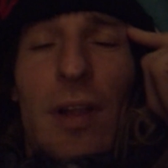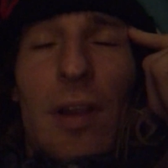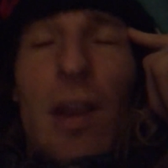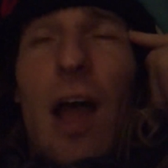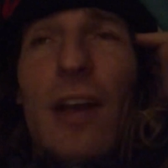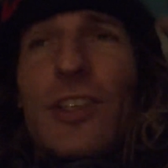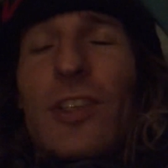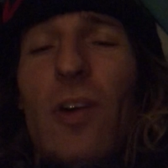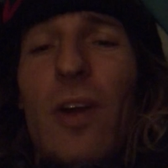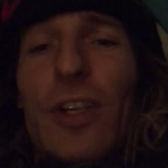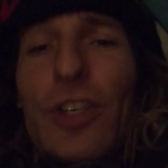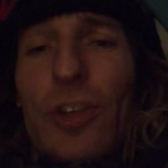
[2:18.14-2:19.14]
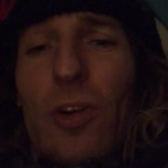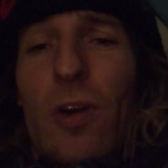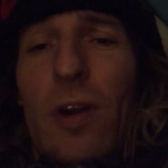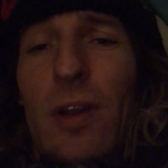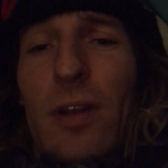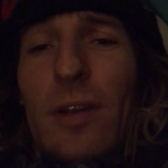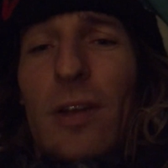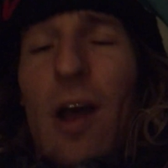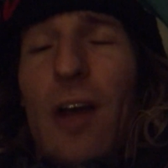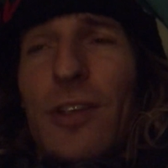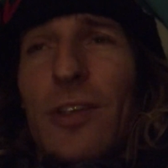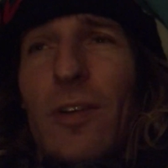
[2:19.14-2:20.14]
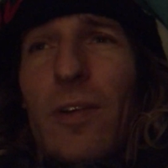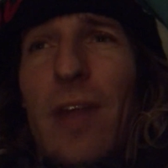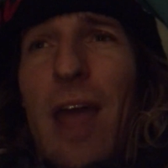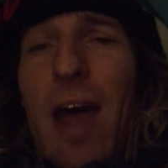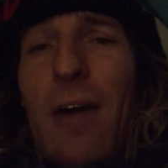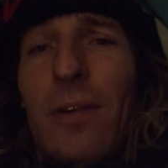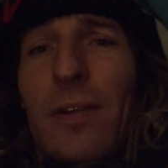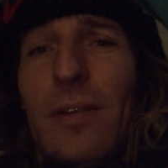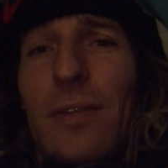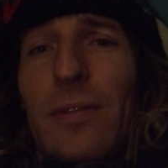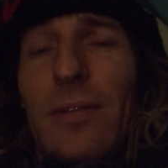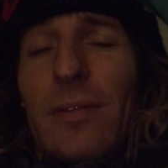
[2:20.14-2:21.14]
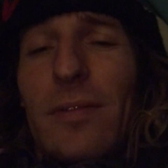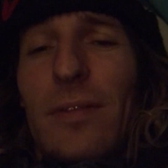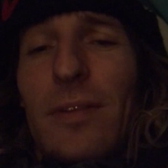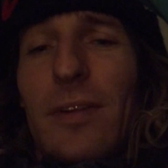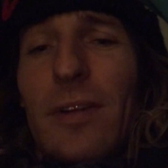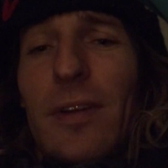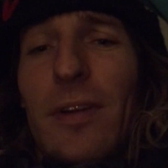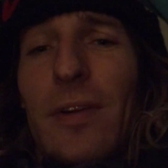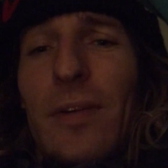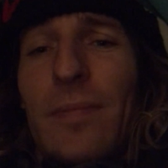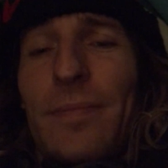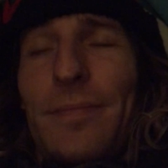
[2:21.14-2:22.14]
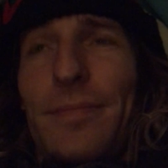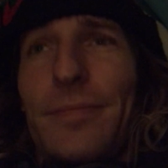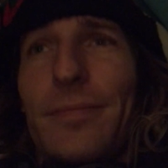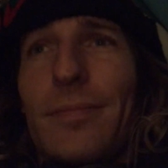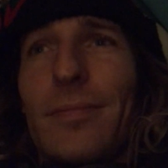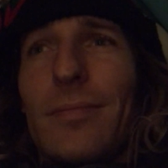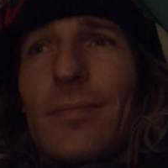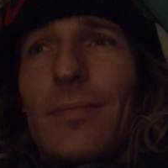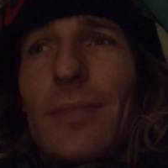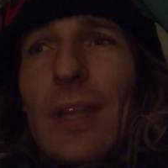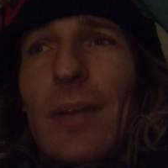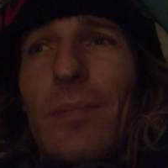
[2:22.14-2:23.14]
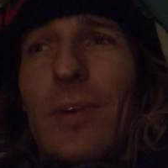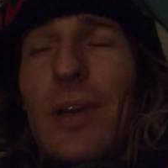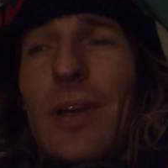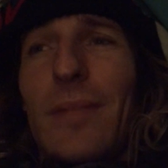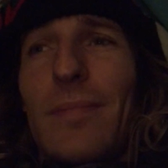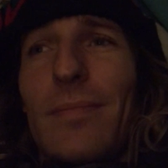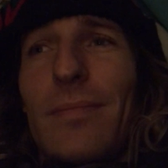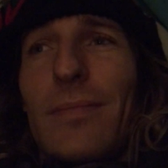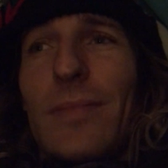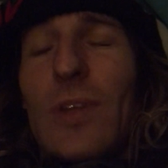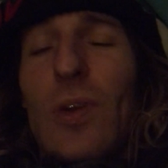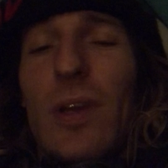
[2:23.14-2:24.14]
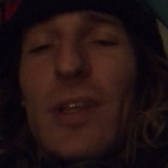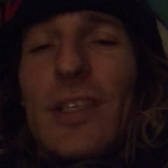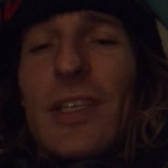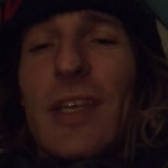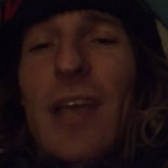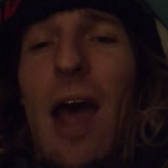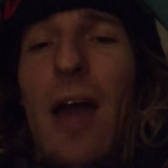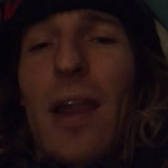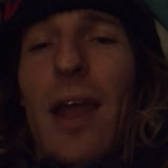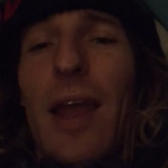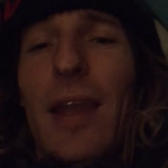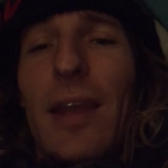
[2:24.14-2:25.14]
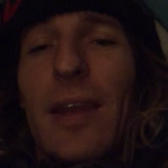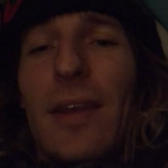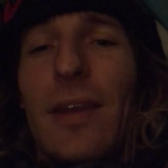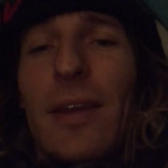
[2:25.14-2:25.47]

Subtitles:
long story short, y'all sold out, you know, but you can see how, like,